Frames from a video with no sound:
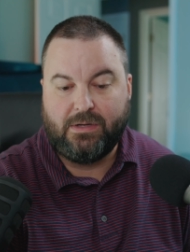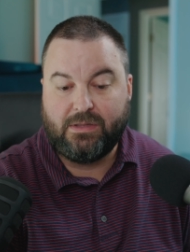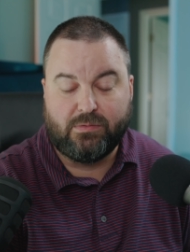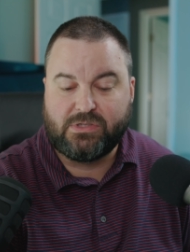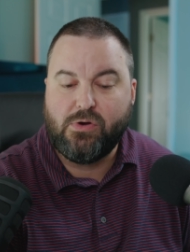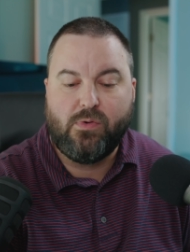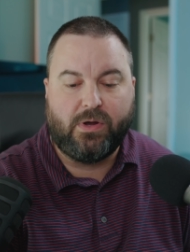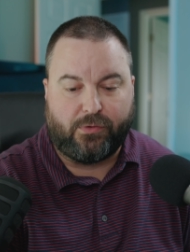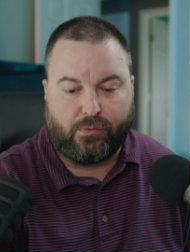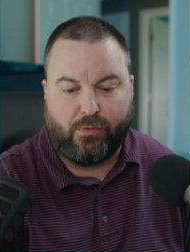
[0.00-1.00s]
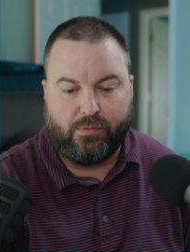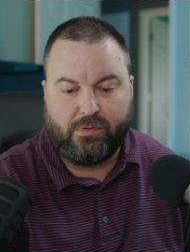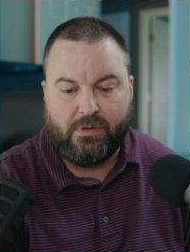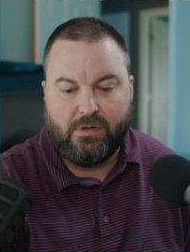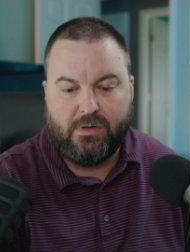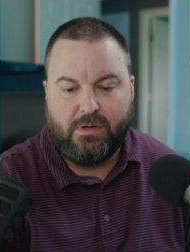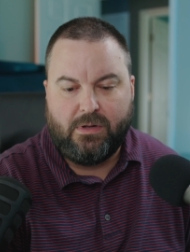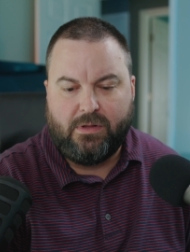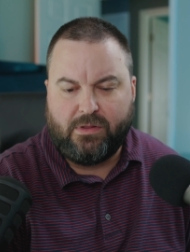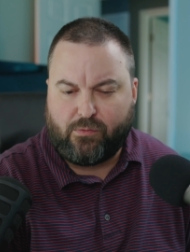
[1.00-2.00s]
There was no undergrowth.
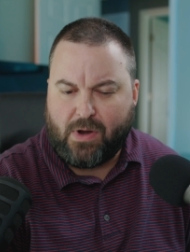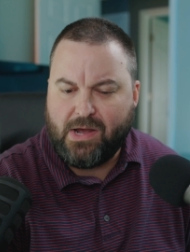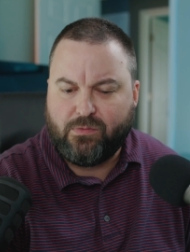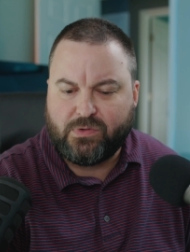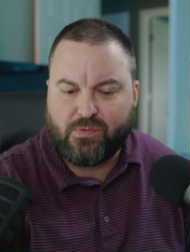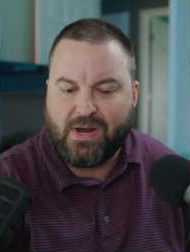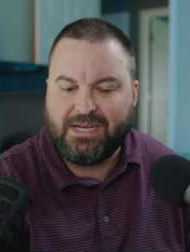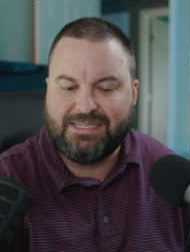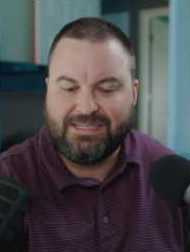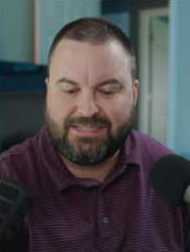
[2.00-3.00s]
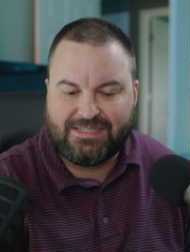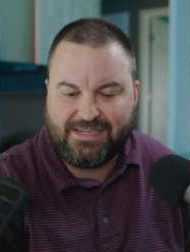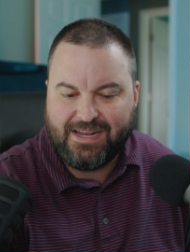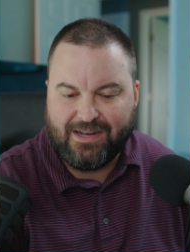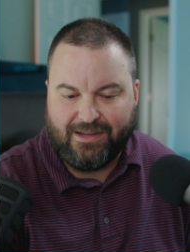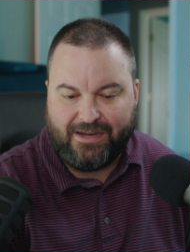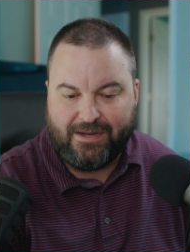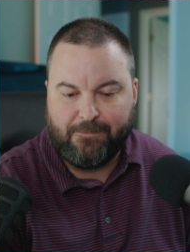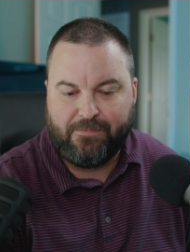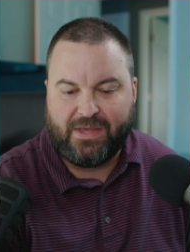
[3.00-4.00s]
The ground was rising steadily
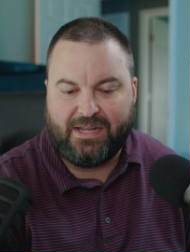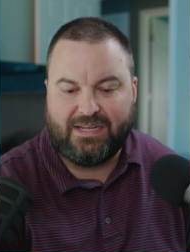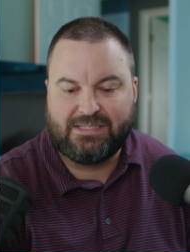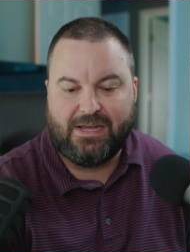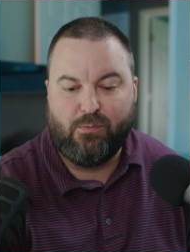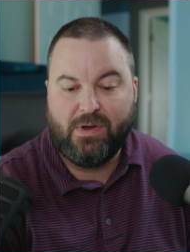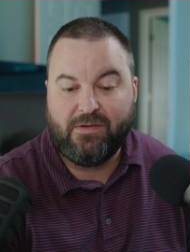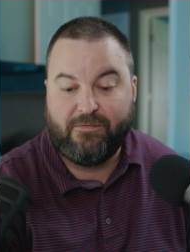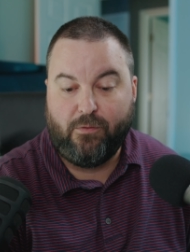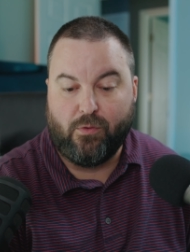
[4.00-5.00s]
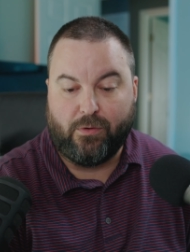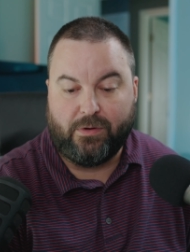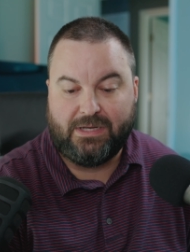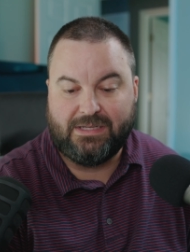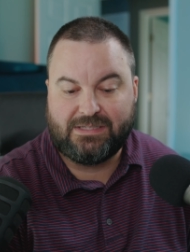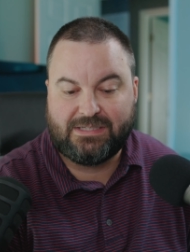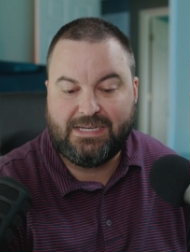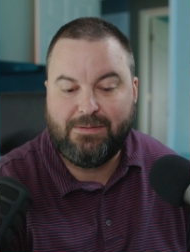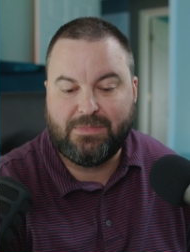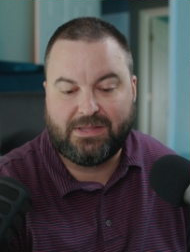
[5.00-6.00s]
and as they went forward, it
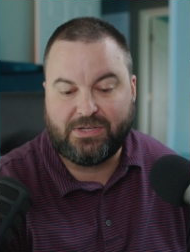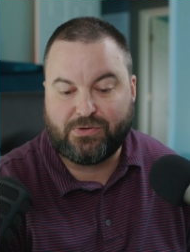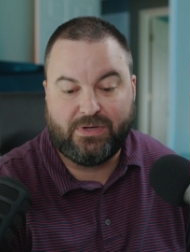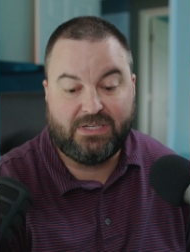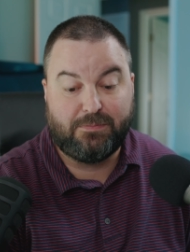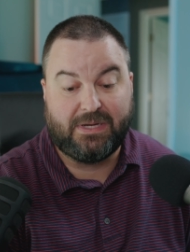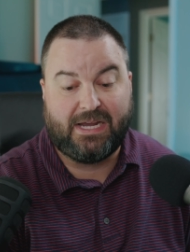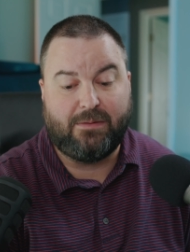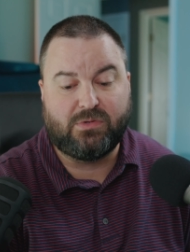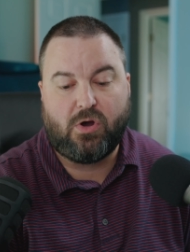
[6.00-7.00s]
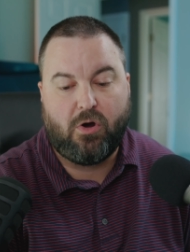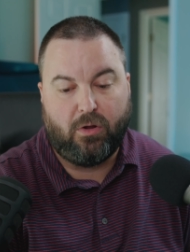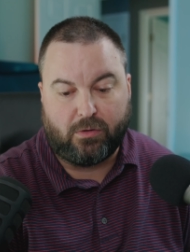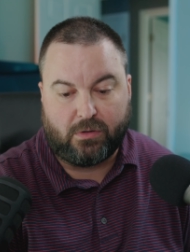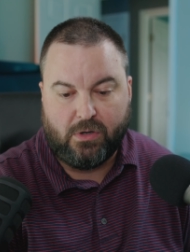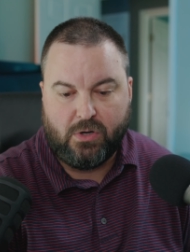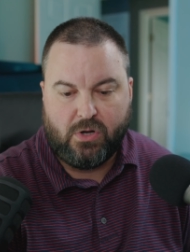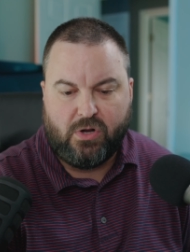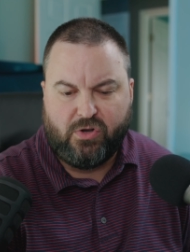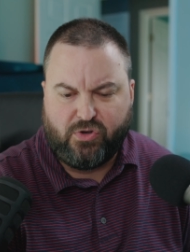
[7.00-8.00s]
seemed that the trees became taller,
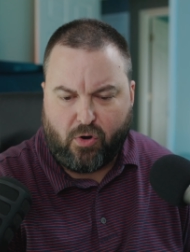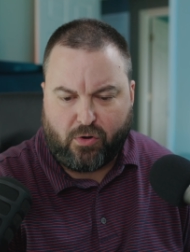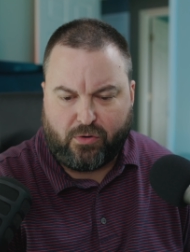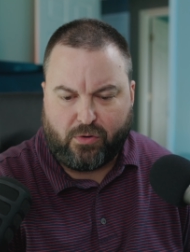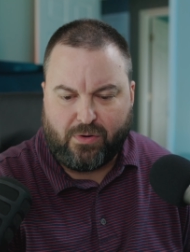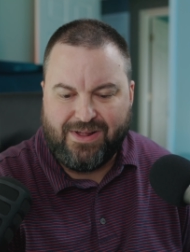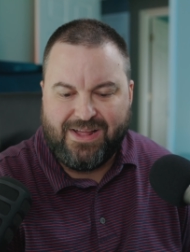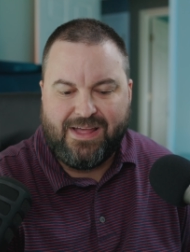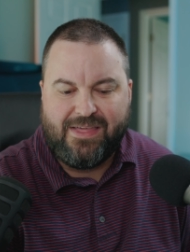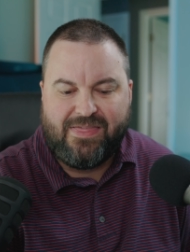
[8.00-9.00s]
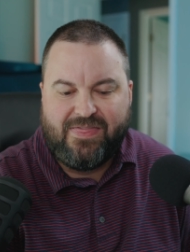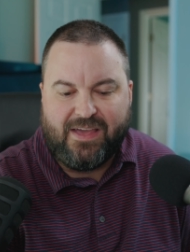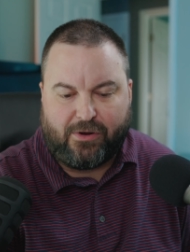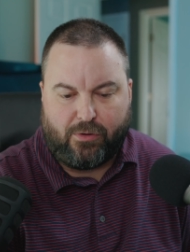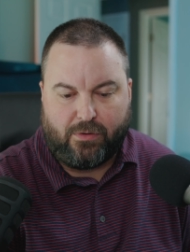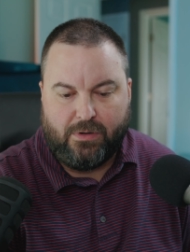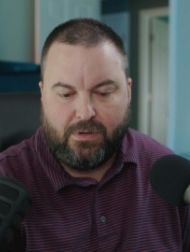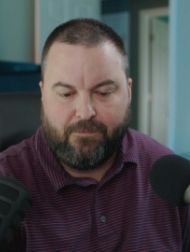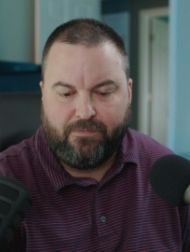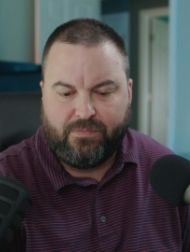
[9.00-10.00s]
darker, thicker.
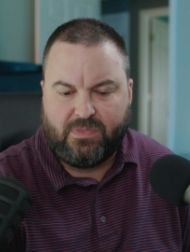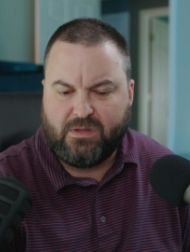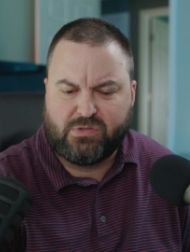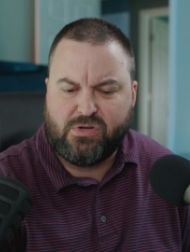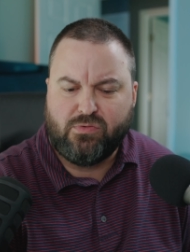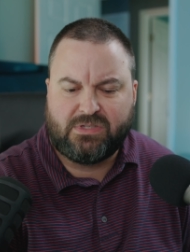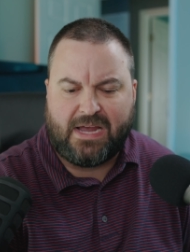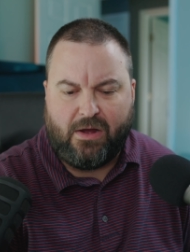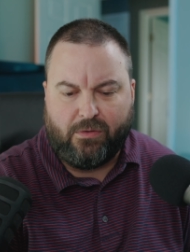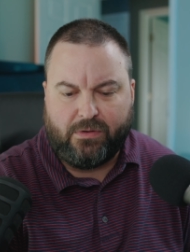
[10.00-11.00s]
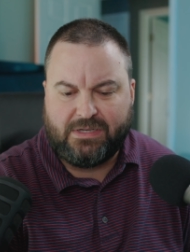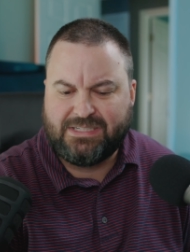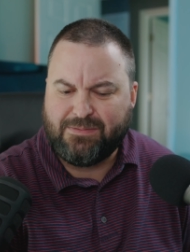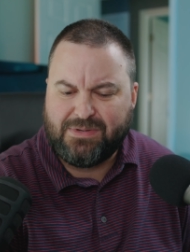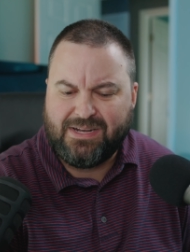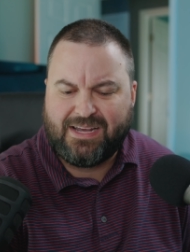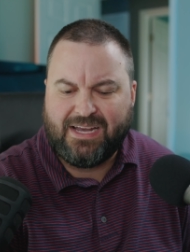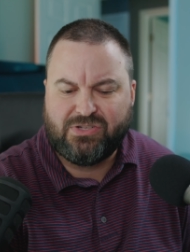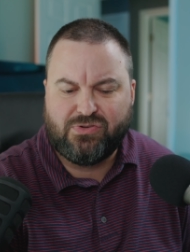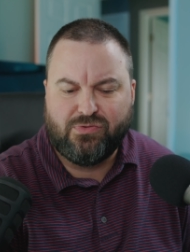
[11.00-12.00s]
There was no sound, except an
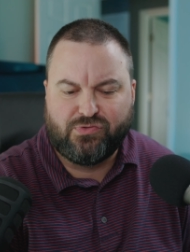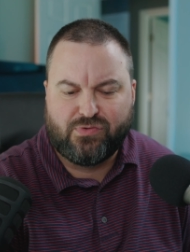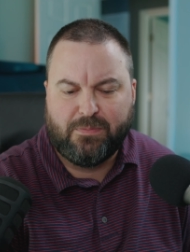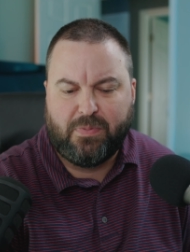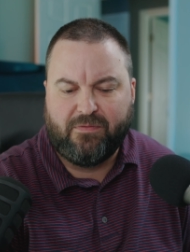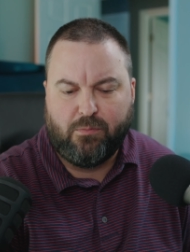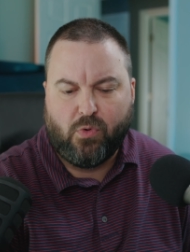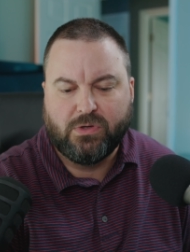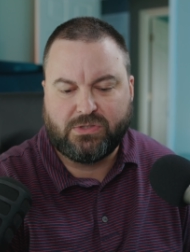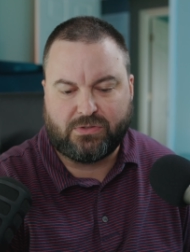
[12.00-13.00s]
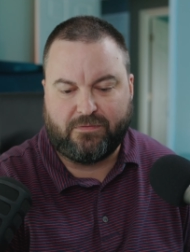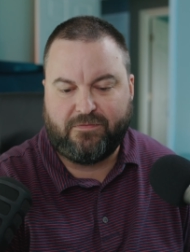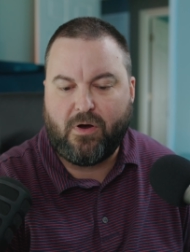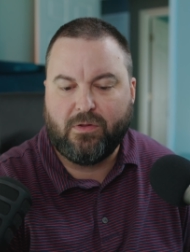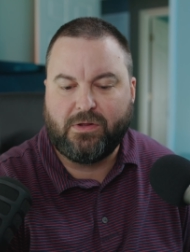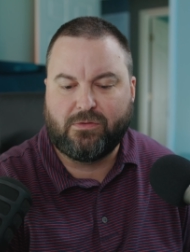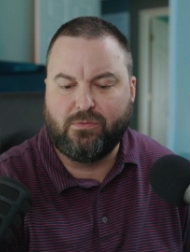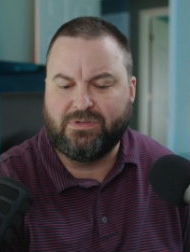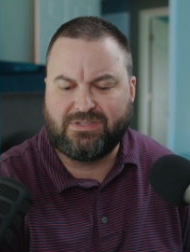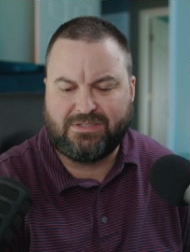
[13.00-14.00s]
occasional drip of moisture falling
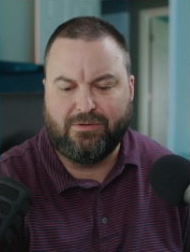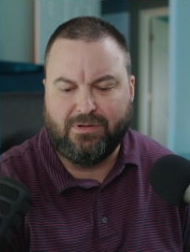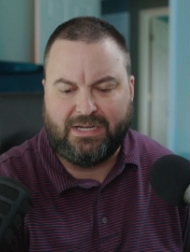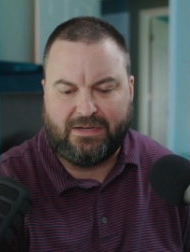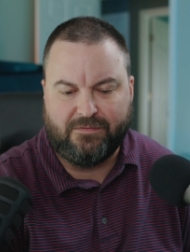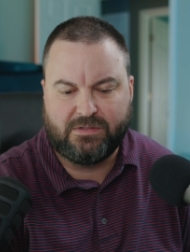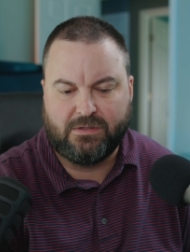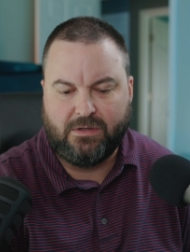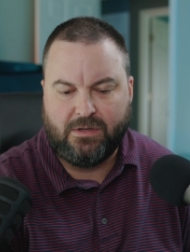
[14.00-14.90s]
through the still leaves.